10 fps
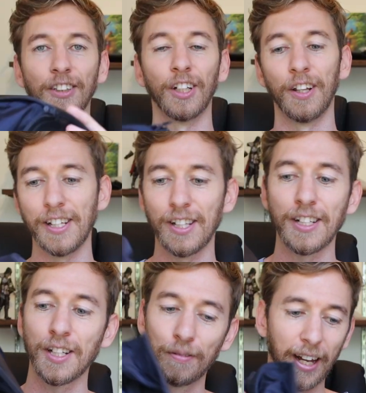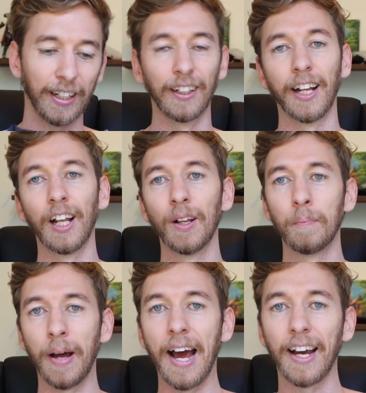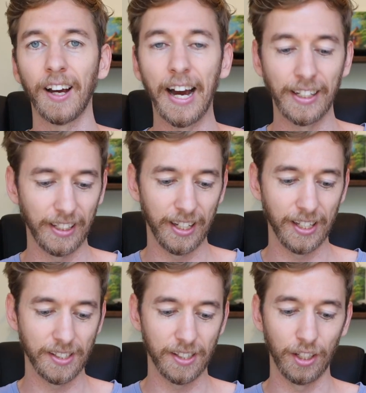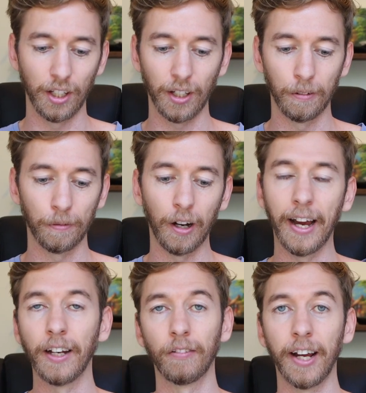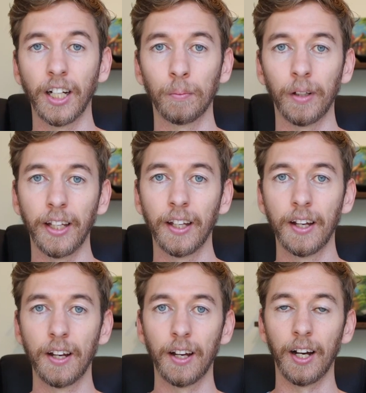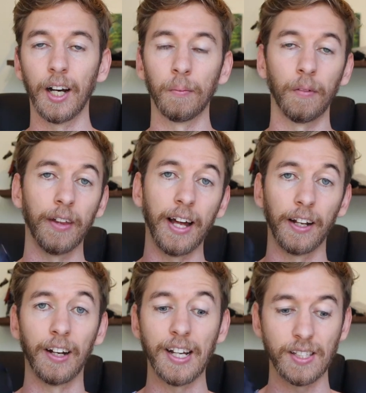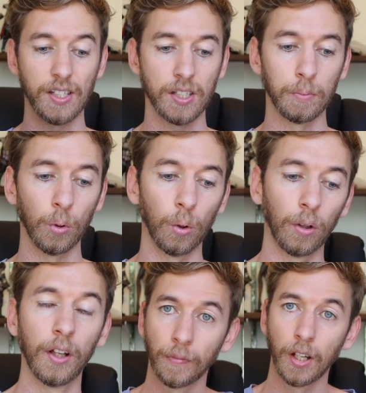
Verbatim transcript: So there's lots of like little bag ideas that you can find randomly um, that are nice and small.